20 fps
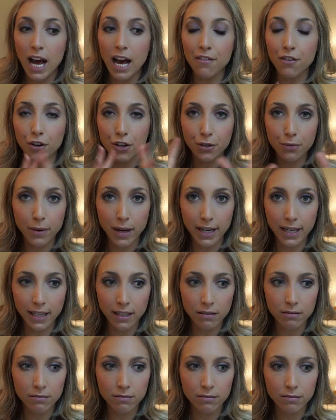I've already read
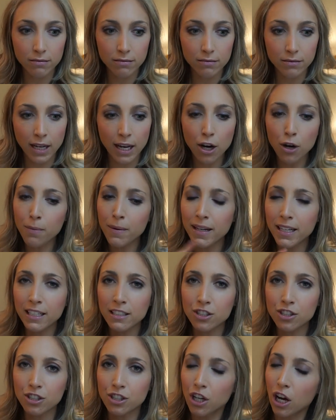it. I hope I
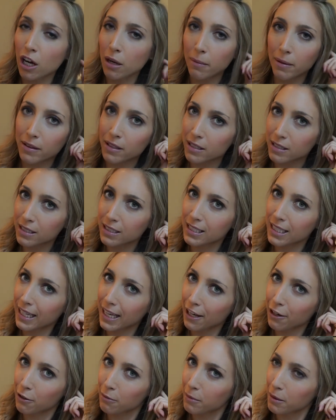didn't just talk about this because I
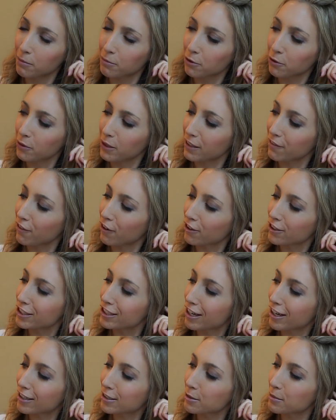can't remember what I've already
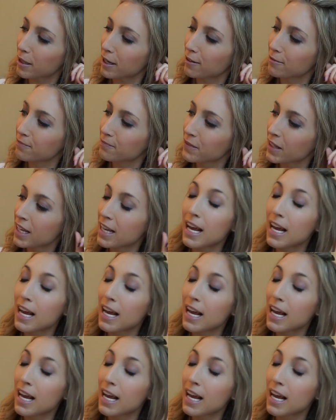talked about.